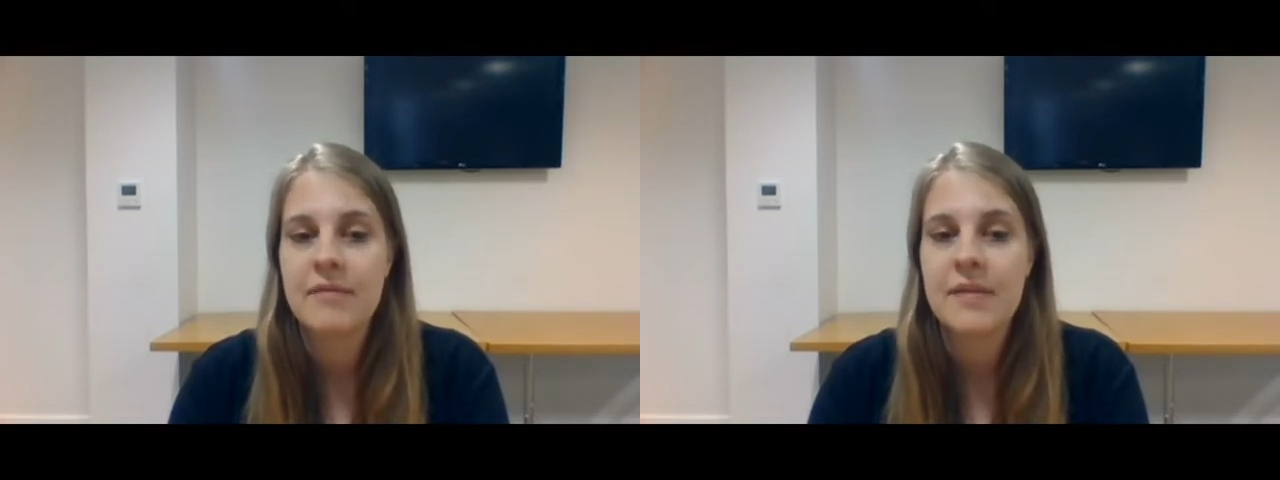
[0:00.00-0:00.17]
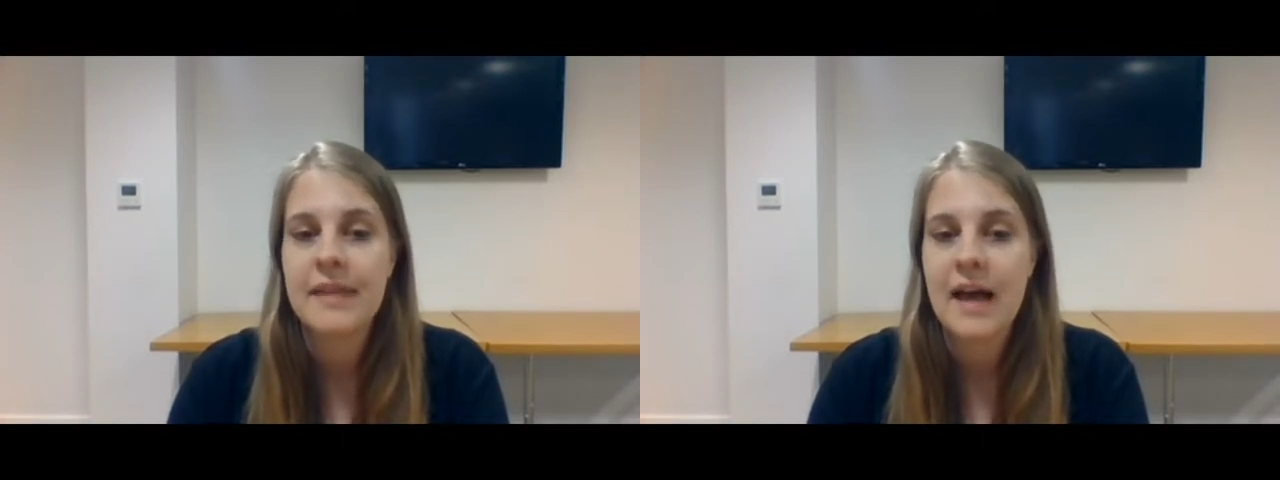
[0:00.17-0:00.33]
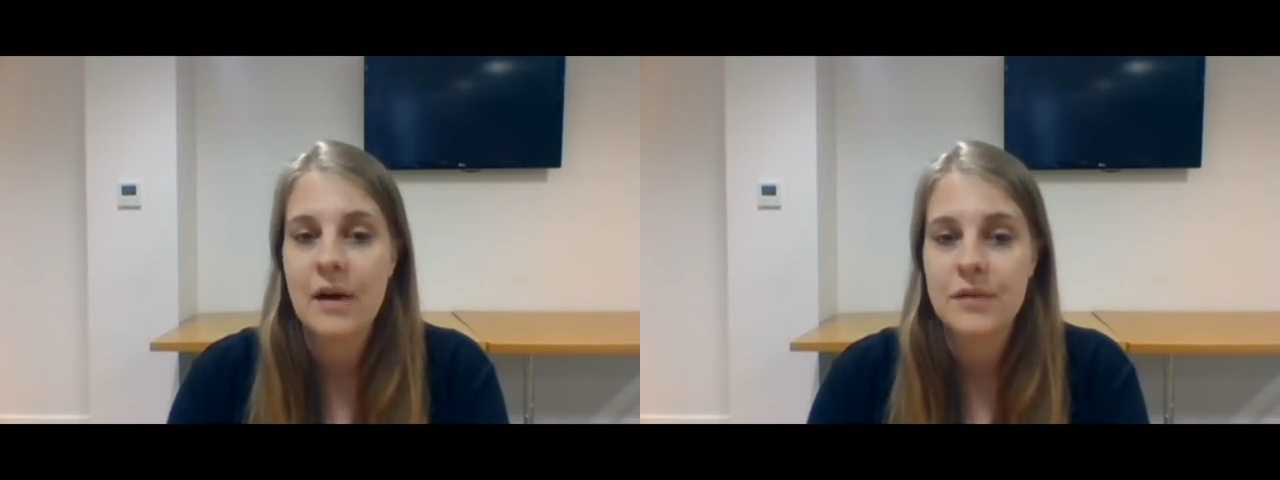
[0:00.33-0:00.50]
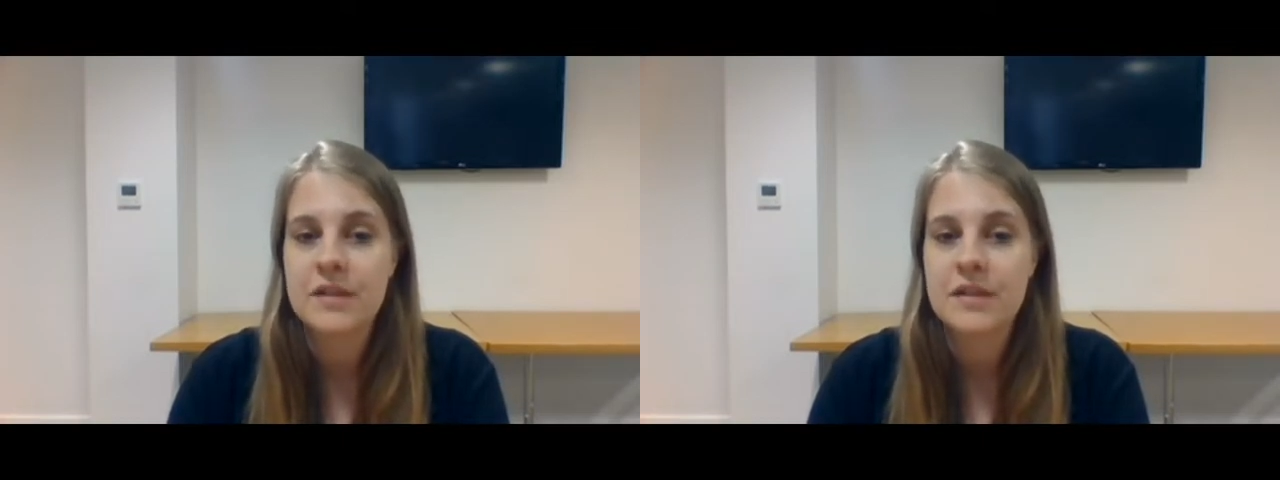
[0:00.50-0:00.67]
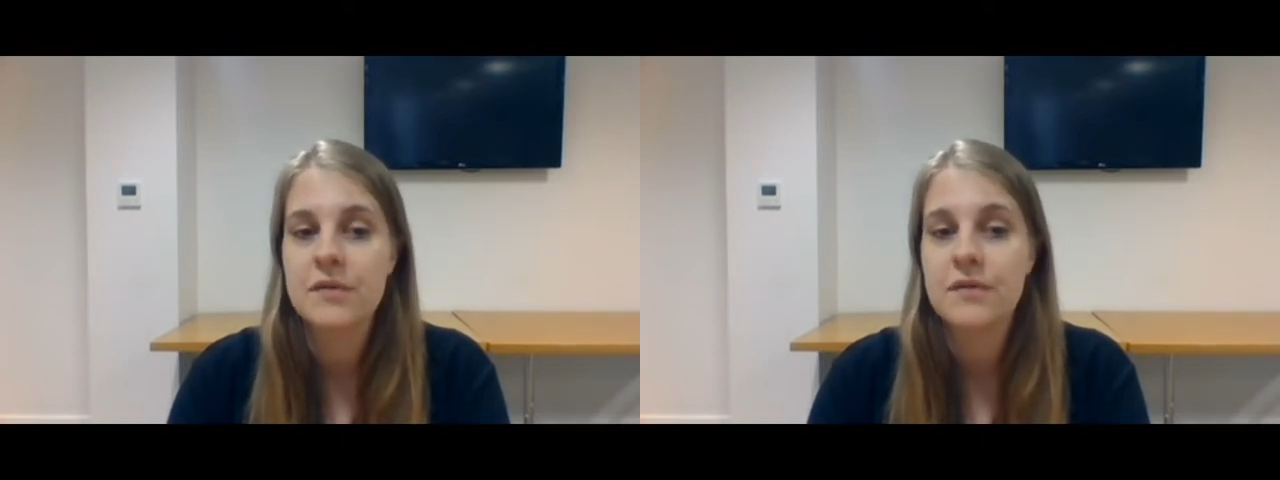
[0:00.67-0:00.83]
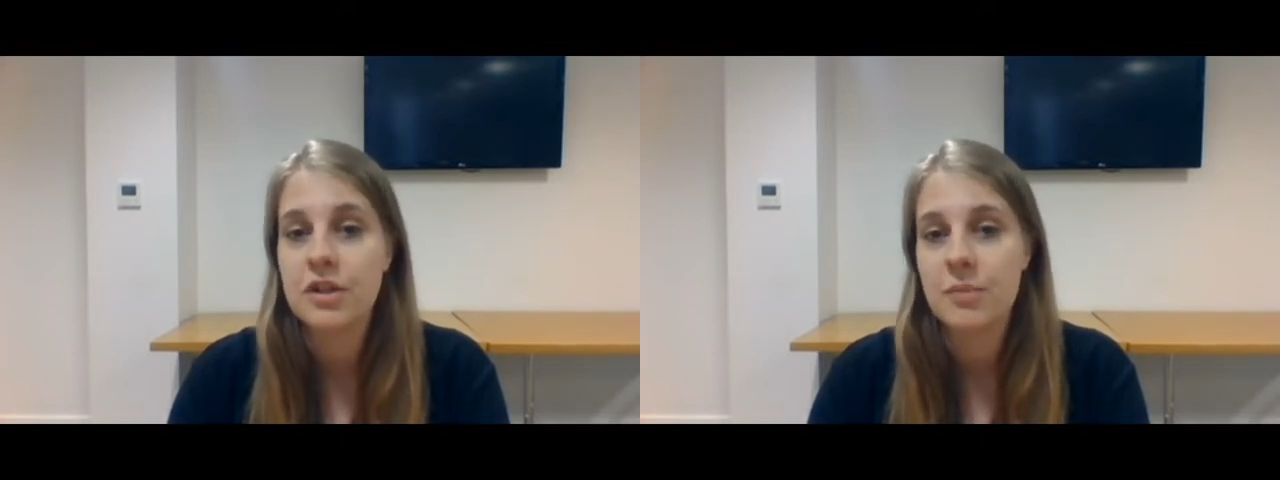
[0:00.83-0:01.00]
over
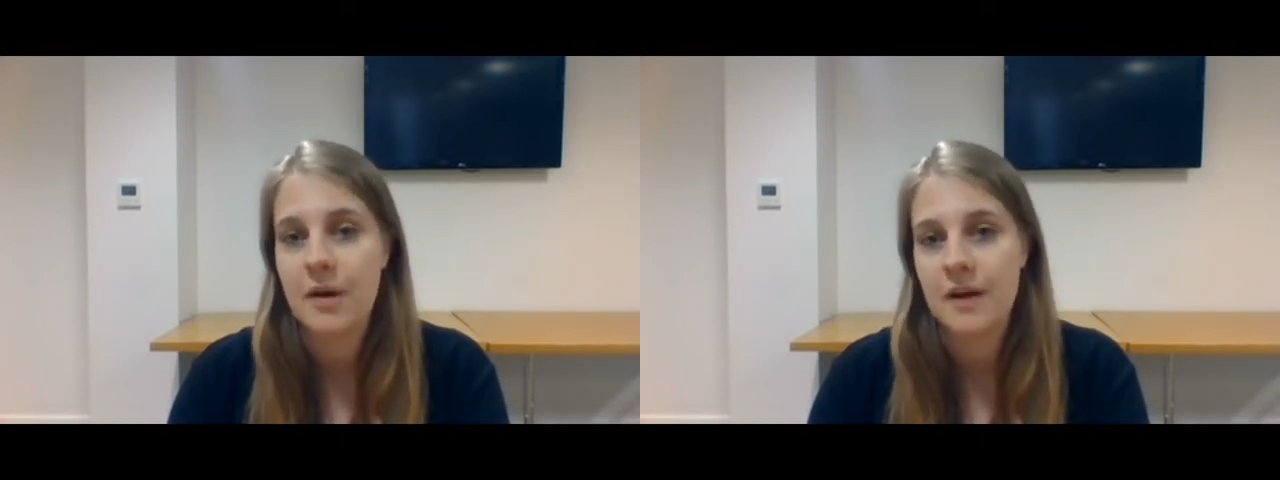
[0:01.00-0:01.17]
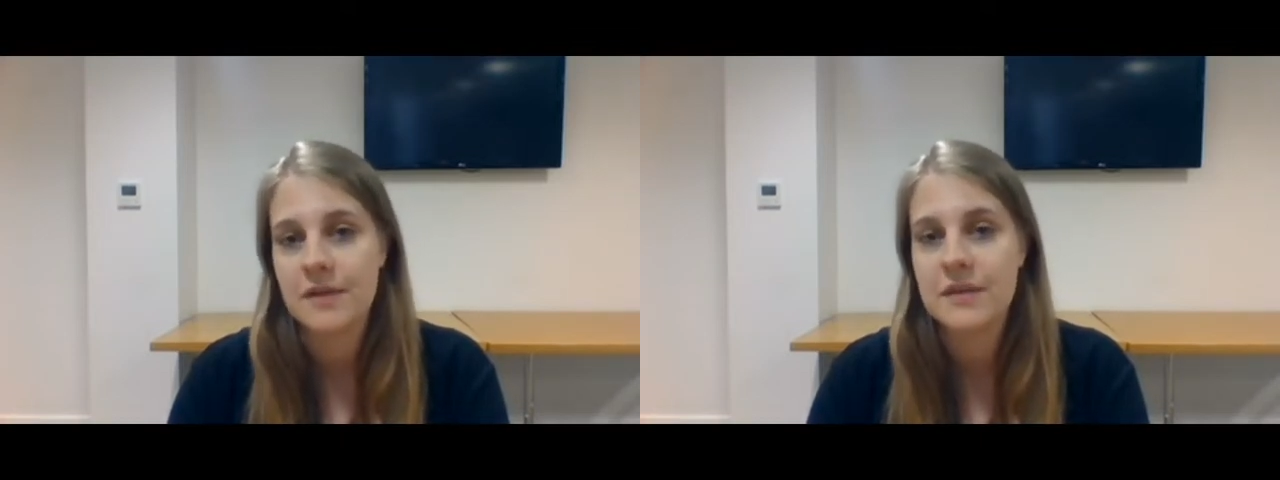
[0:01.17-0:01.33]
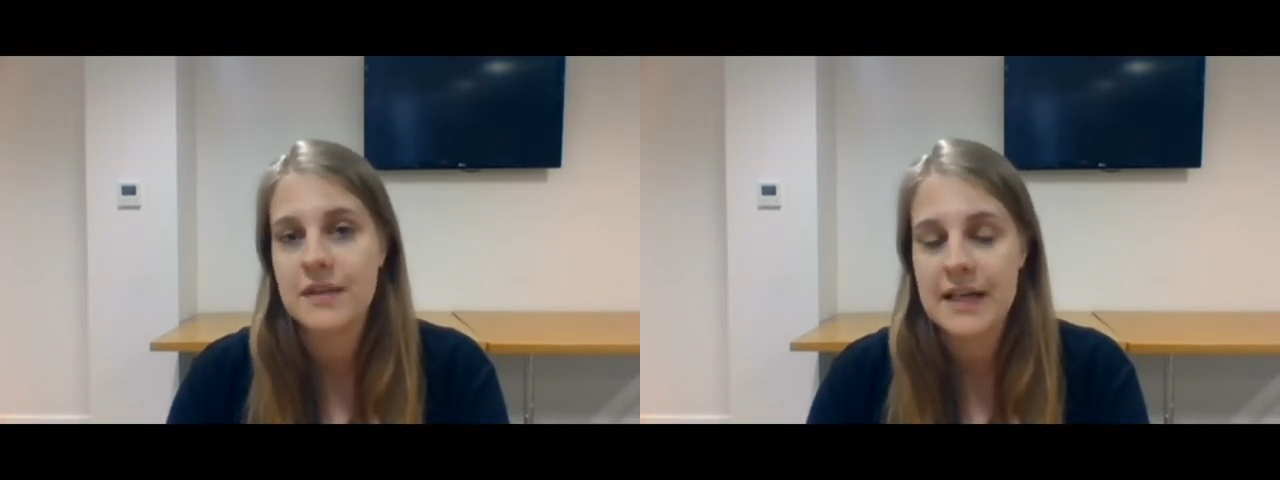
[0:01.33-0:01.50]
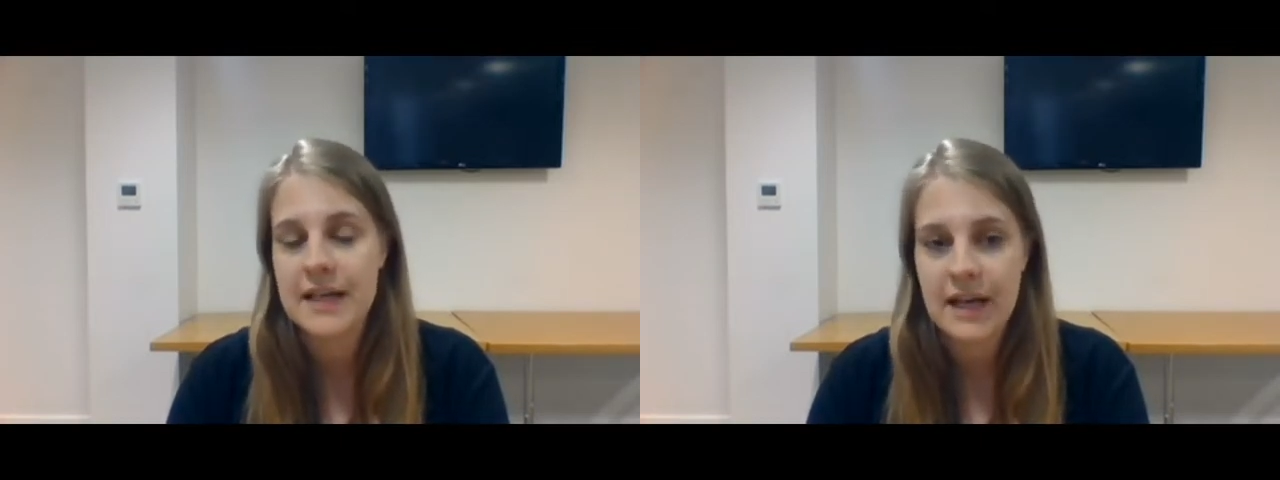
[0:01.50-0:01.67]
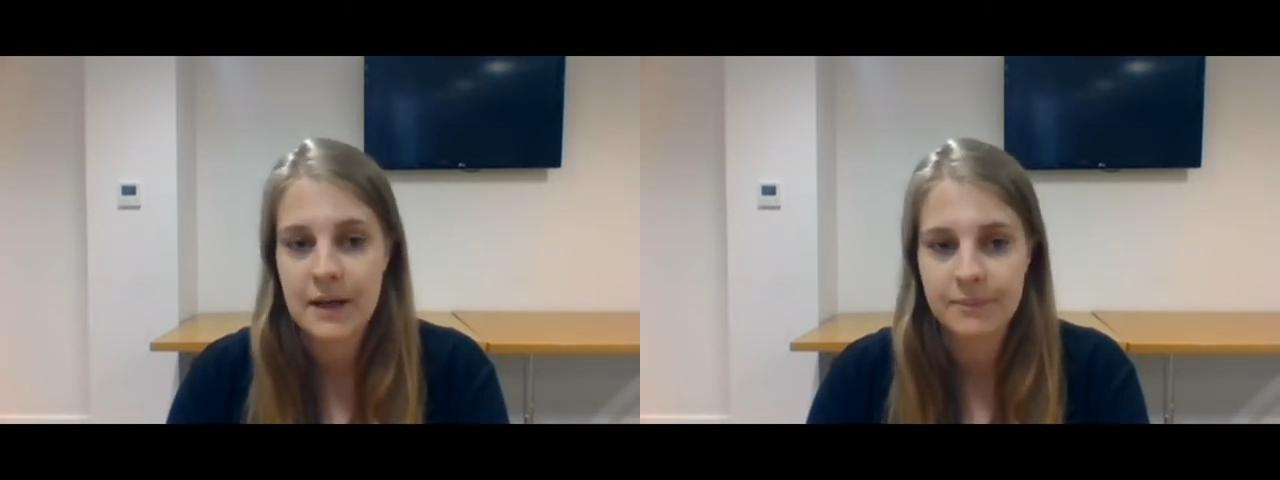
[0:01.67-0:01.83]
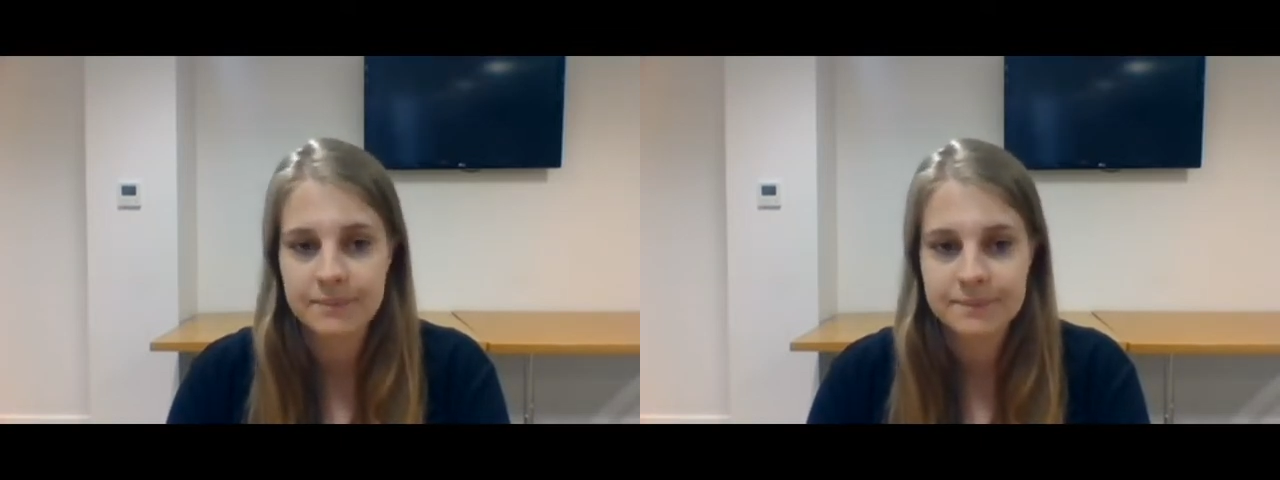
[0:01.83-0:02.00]
11,000 food
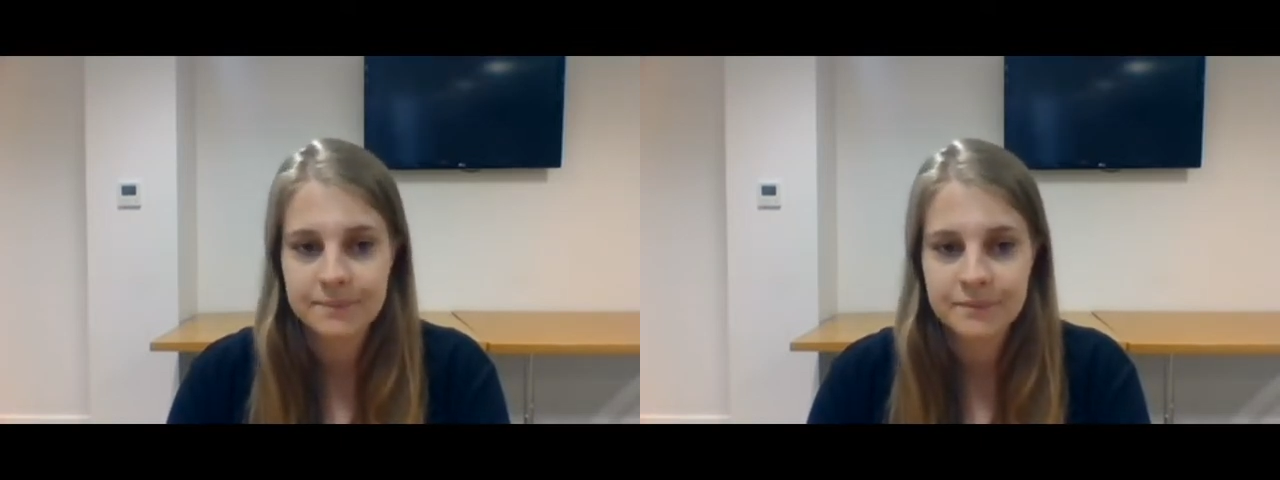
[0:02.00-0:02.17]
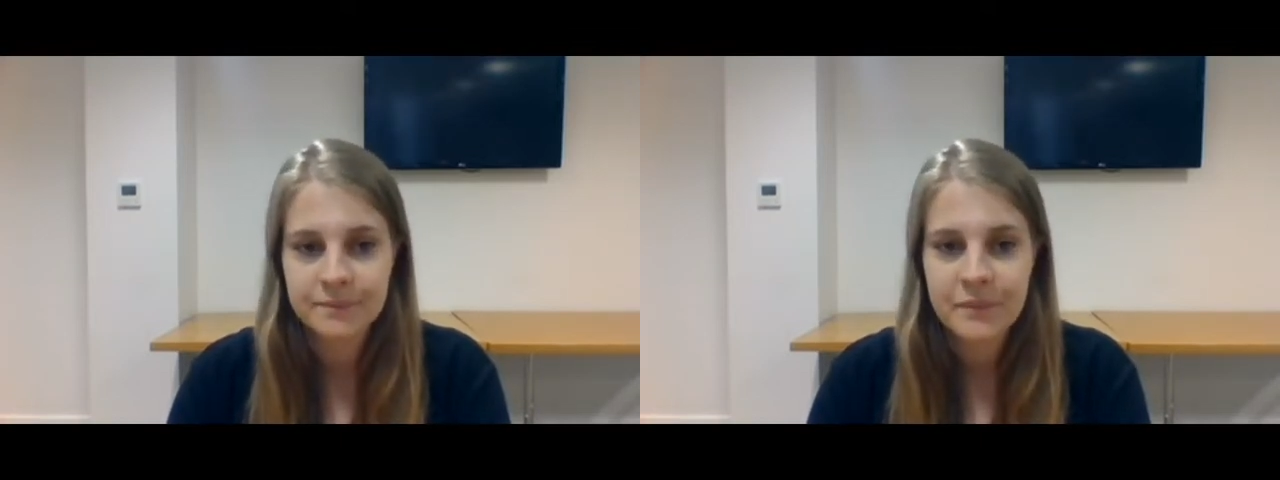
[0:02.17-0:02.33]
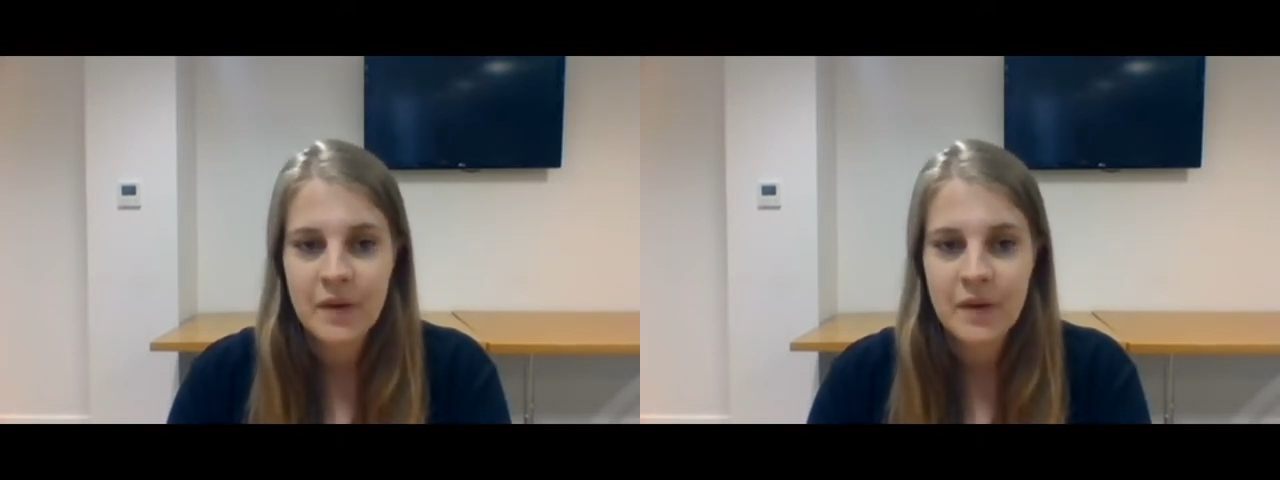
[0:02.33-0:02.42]
parcels a year.